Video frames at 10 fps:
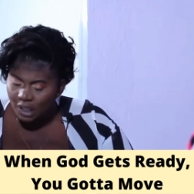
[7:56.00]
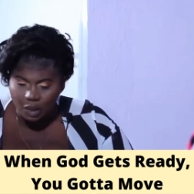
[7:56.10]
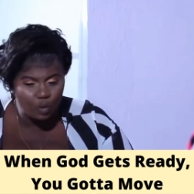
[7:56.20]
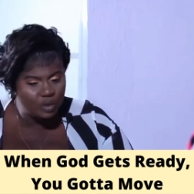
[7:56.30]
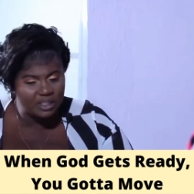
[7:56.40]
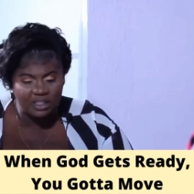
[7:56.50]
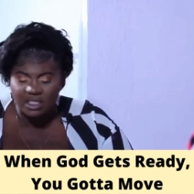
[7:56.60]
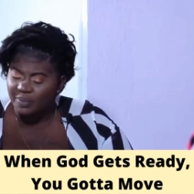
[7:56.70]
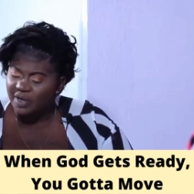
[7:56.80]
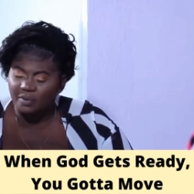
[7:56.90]
I couldn't
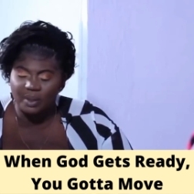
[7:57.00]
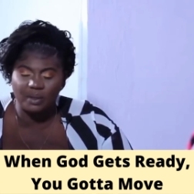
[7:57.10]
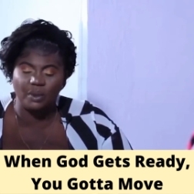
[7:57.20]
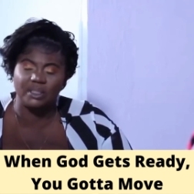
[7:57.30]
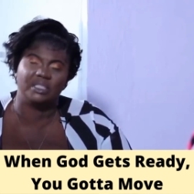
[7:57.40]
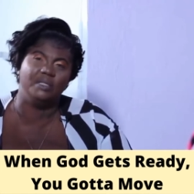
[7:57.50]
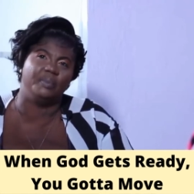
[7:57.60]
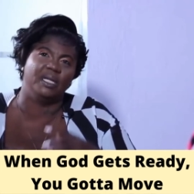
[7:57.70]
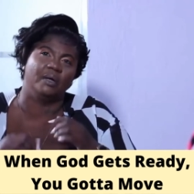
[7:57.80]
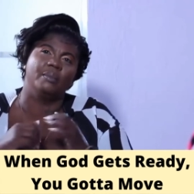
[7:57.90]
sleep. Everybody was
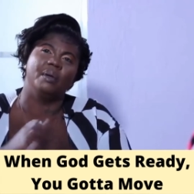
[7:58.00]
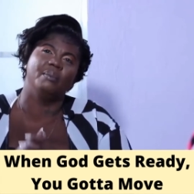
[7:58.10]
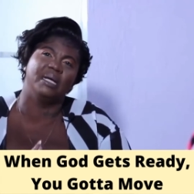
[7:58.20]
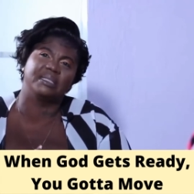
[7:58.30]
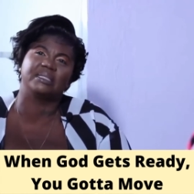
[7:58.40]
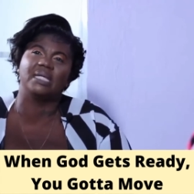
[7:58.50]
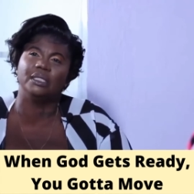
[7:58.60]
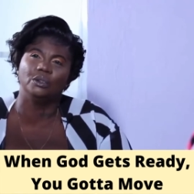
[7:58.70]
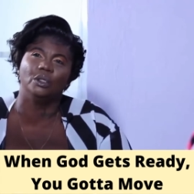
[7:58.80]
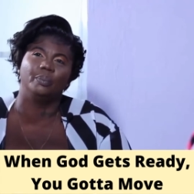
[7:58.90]
sleeping. I remember I
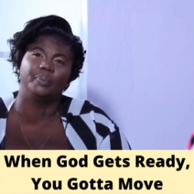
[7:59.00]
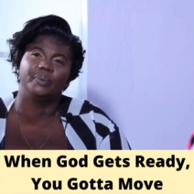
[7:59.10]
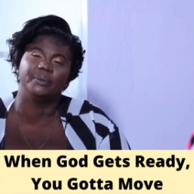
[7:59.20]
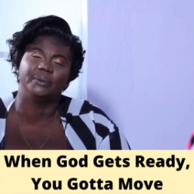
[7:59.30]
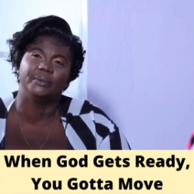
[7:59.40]
stand up.